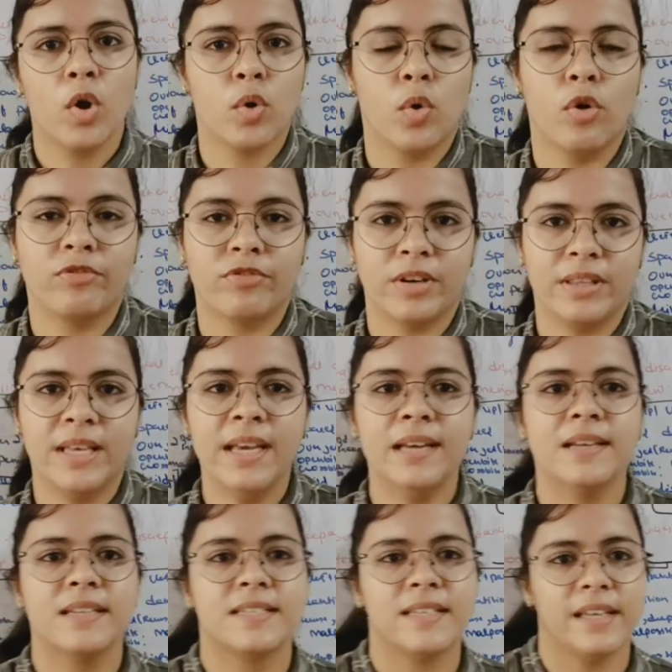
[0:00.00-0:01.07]
go for the
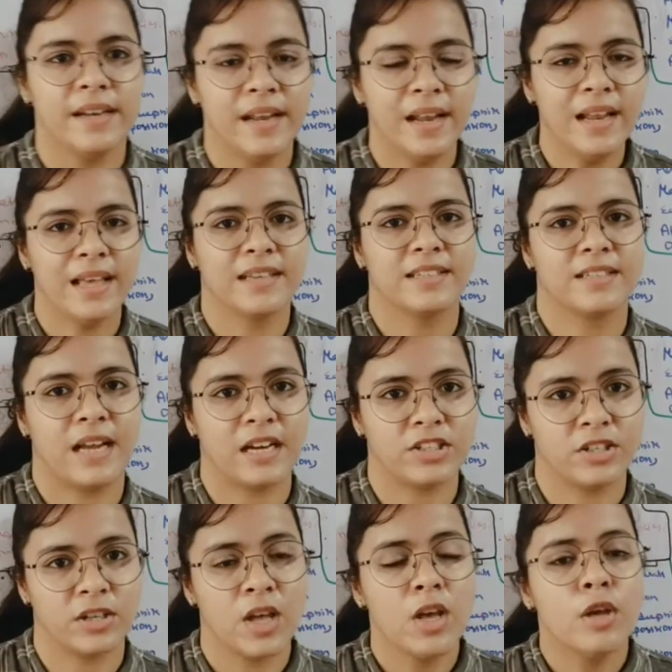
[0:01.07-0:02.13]
serial
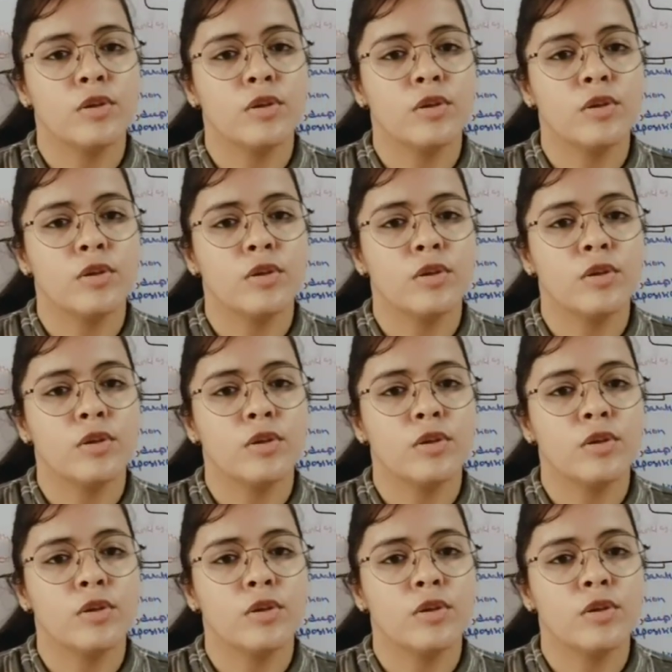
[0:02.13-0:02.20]
extraction.